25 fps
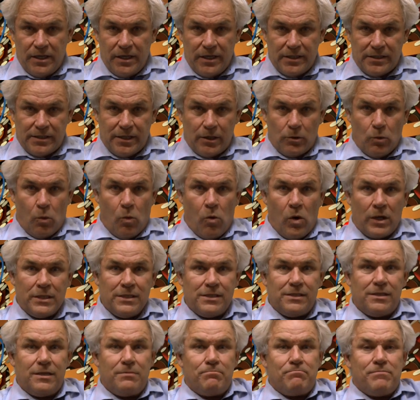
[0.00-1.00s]
thing is that
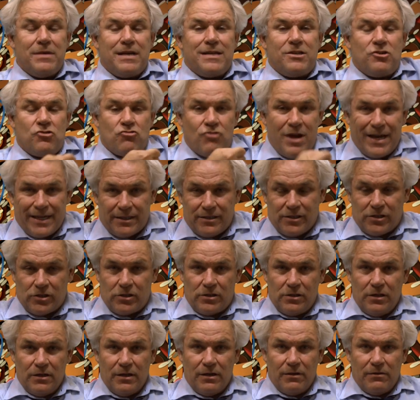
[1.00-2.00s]
once it
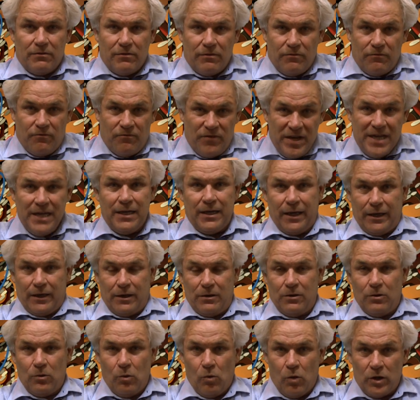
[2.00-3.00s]
attracts
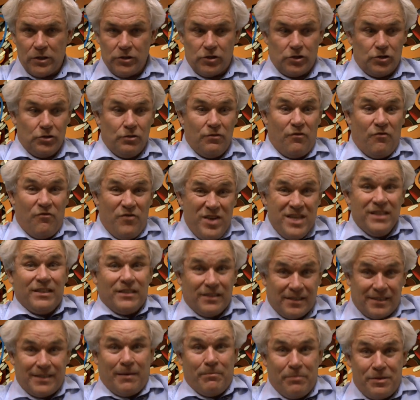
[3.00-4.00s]
feeling, once you
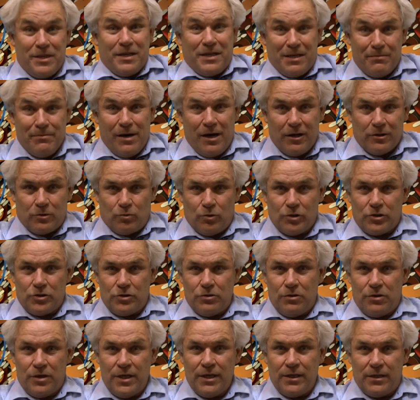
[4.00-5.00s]
feel something about what
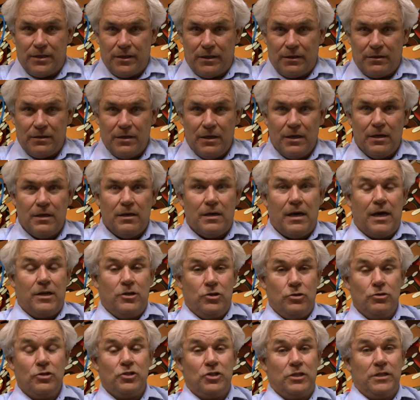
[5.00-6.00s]
you're thinking,
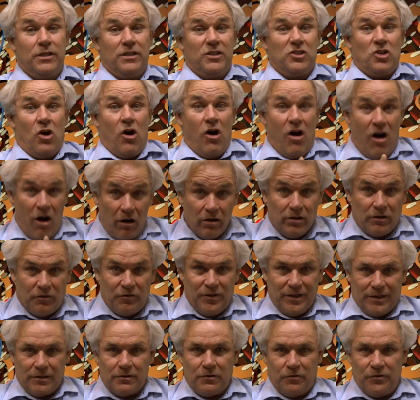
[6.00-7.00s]
and usually it's
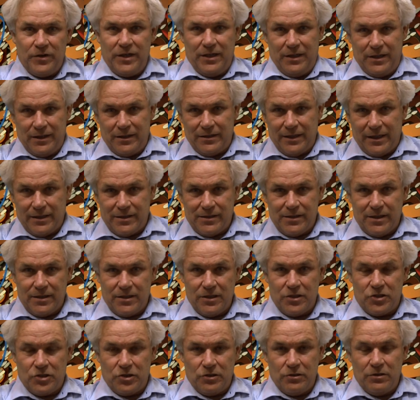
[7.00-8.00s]
heartfelt feeling that's at
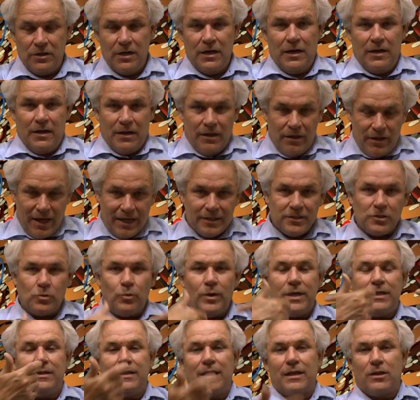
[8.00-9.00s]
issue, that's
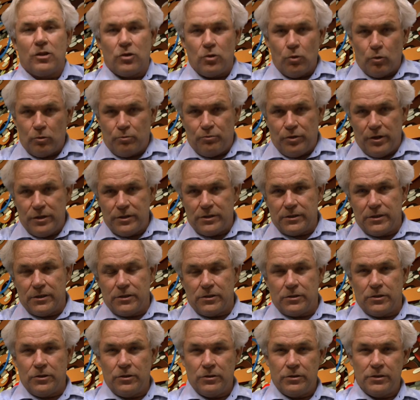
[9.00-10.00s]
when that thought
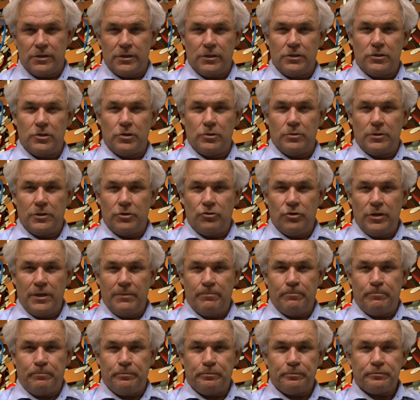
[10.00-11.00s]
process turns into a
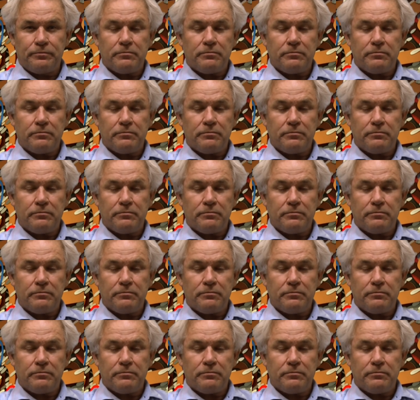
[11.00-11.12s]
dream.